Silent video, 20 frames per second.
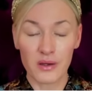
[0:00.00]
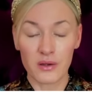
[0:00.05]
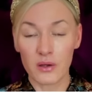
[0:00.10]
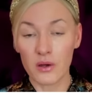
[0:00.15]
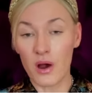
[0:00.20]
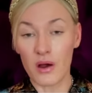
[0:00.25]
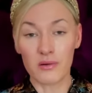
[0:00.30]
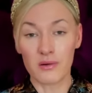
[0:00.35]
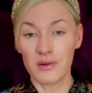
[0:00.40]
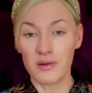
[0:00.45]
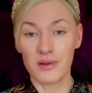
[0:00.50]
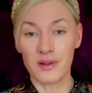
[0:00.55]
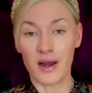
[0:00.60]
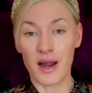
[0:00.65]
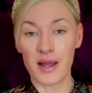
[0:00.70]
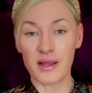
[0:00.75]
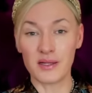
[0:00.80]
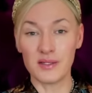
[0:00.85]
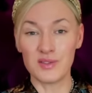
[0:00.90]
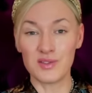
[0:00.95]
Not that
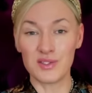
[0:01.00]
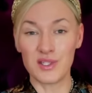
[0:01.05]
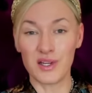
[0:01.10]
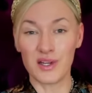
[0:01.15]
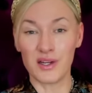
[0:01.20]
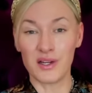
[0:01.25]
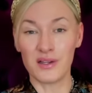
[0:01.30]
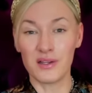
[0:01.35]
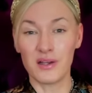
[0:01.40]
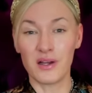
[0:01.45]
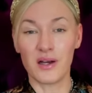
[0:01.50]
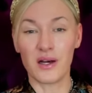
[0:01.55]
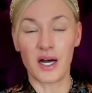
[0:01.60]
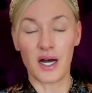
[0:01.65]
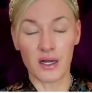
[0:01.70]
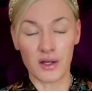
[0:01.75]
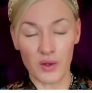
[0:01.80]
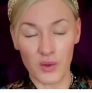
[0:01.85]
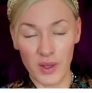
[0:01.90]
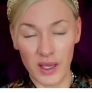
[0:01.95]
I consider
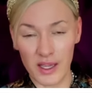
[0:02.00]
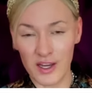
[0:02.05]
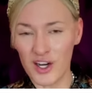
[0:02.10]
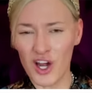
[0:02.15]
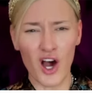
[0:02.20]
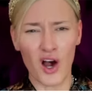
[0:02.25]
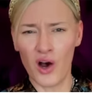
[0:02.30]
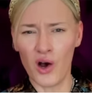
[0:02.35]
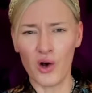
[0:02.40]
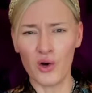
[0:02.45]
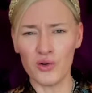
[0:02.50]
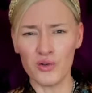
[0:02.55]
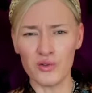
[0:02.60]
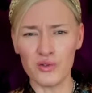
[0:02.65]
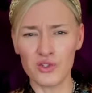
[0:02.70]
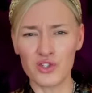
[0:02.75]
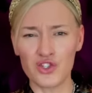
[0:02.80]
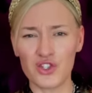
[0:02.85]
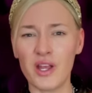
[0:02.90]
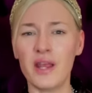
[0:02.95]
our Queen
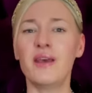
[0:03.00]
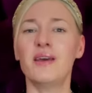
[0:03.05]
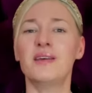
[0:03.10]
old, she